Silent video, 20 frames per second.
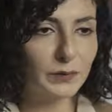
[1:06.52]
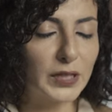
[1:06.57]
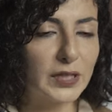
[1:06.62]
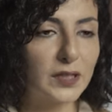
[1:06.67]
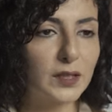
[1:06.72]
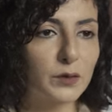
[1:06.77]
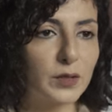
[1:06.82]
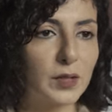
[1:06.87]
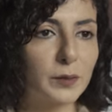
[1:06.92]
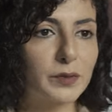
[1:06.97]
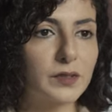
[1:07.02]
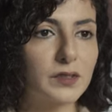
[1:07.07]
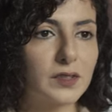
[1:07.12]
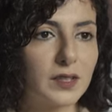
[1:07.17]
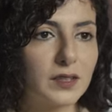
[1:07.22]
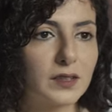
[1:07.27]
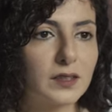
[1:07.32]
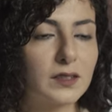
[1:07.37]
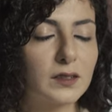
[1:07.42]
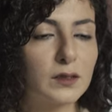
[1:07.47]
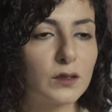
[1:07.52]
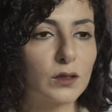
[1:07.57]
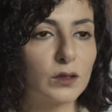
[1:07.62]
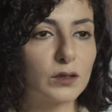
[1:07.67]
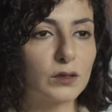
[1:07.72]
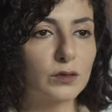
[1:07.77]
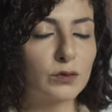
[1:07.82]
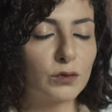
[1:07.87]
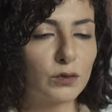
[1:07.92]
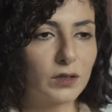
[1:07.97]
Being represented
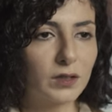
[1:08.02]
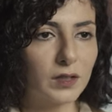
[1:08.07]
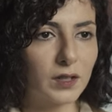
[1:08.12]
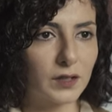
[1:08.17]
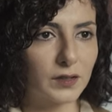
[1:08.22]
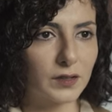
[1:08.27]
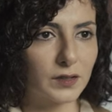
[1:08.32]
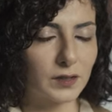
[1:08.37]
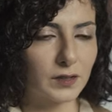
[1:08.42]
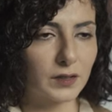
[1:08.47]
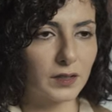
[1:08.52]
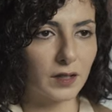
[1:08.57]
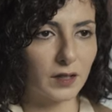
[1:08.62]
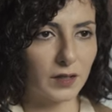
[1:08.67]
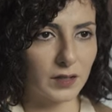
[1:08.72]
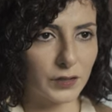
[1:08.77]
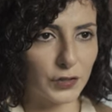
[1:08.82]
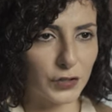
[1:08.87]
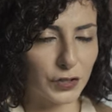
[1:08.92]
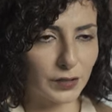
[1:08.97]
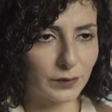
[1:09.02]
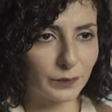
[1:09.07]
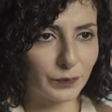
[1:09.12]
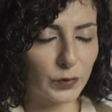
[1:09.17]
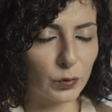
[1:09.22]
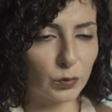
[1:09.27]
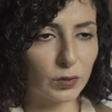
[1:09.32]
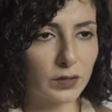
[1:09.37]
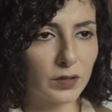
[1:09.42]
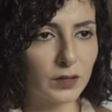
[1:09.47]
on Google Arts and Culture
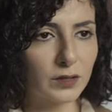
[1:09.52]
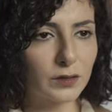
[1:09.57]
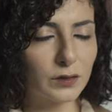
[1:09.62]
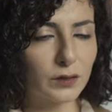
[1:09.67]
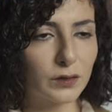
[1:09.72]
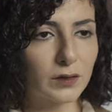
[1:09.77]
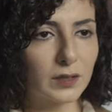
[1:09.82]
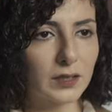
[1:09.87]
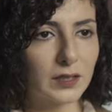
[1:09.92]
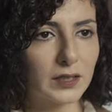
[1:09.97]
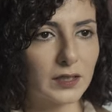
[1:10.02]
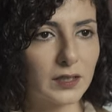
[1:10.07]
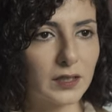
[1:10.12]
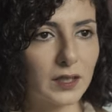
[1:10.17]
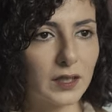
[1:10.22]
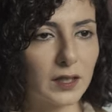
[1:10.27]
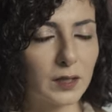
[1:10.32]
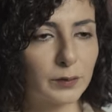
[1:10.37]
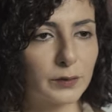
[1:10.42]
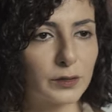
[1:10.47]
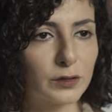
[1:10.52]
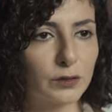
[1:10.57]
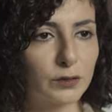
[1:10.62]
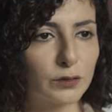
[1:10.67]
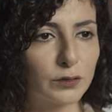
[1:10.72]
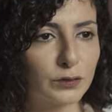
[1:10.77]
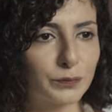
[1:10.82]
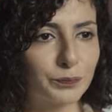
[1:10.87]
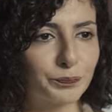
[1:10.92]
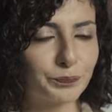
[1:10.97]
will not only help
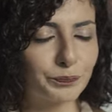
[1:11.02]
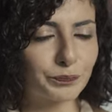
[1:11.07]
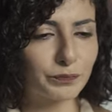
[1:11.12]
to